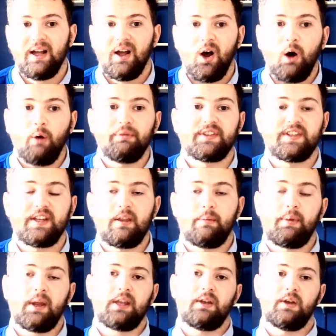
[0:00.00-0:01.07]
Obviously, the
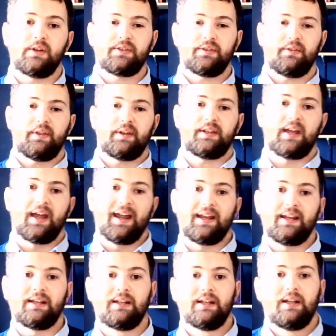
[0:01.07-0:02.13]
big news of the
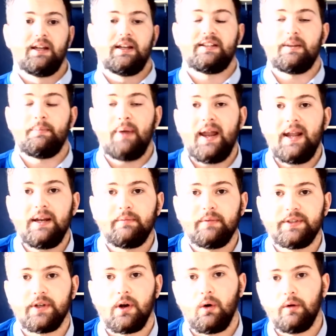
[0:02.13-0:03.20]
day is the pending
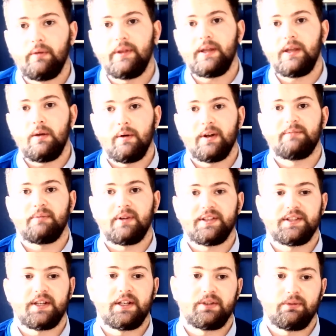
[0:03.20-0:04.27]
result of the US
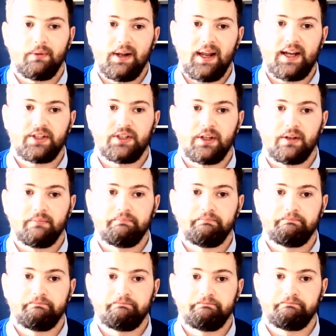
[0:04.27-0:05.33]
presidential election.
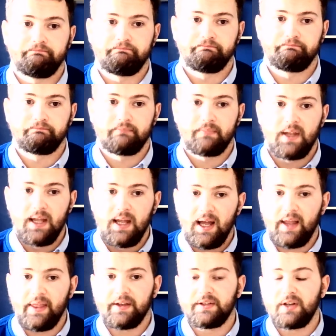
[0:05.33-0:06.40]

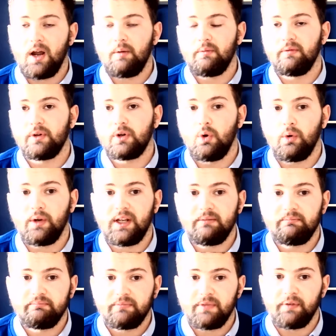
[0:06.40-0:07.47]
At the time of recording,
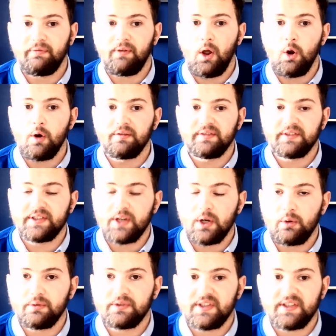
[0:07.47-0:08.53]
the flow of
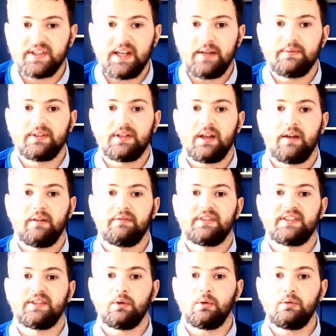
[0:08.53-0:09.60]
results seems to have
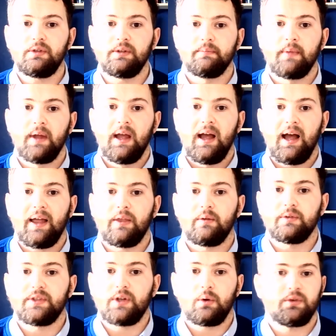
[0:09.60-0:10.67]
stalled and
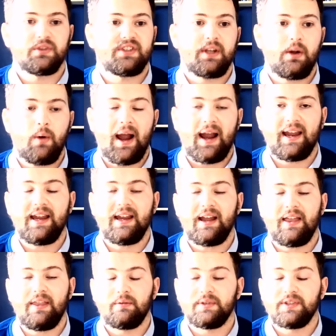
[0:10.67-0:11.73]
the still hanging
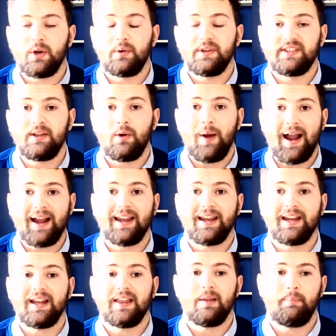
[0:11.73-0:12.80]
and the result is still
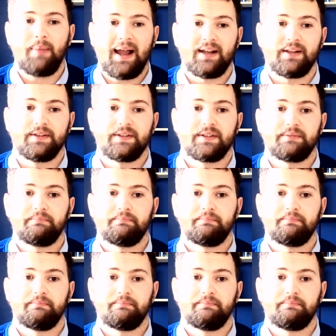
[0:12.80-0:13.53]
hanging in the balance